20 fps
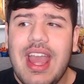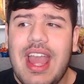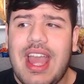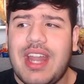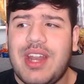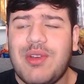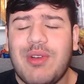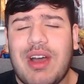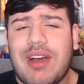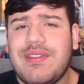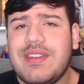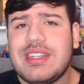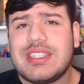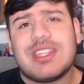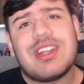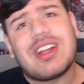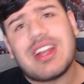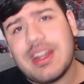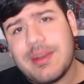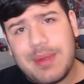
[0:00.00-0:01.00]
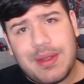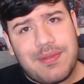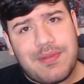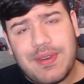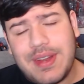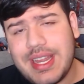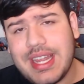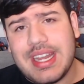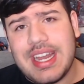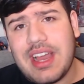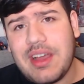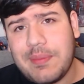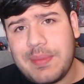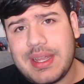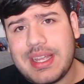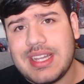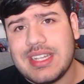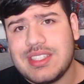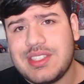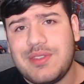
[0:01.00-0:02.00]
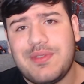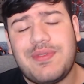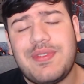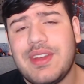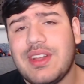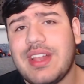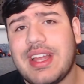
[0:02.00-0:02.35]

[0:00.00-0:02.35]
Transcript: And you obviously are going to be freaking out because you feel